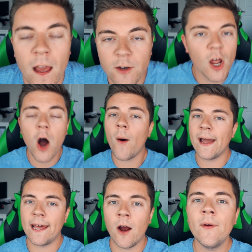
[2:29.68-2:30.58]
No, I
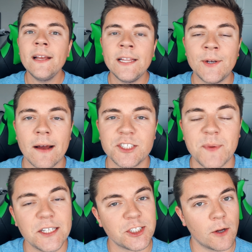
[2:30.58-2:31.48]
had already cleared out
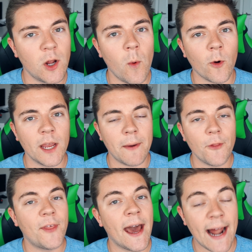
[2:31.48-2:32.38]
space, so don't worry
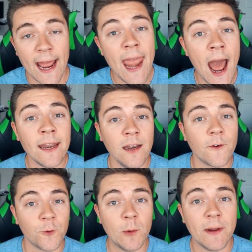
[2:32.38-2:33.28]
about that. I had
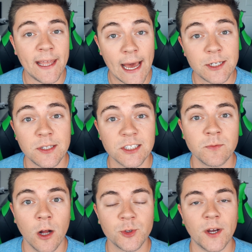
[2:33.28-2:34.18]
enough room to catch this
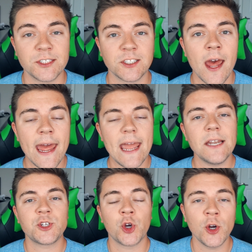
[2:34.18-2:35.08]
Moltres.
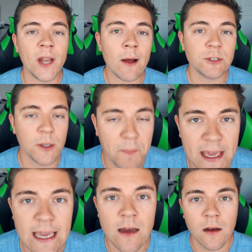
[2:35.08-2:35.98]
It turned out to
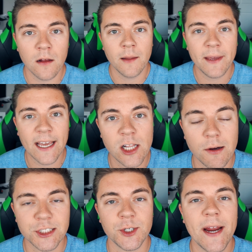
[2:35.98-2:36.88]
be, let me get
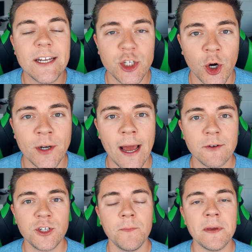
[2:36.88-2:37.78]
closer, it turned
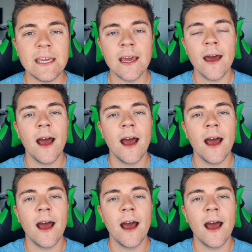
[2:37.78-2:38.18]
out to be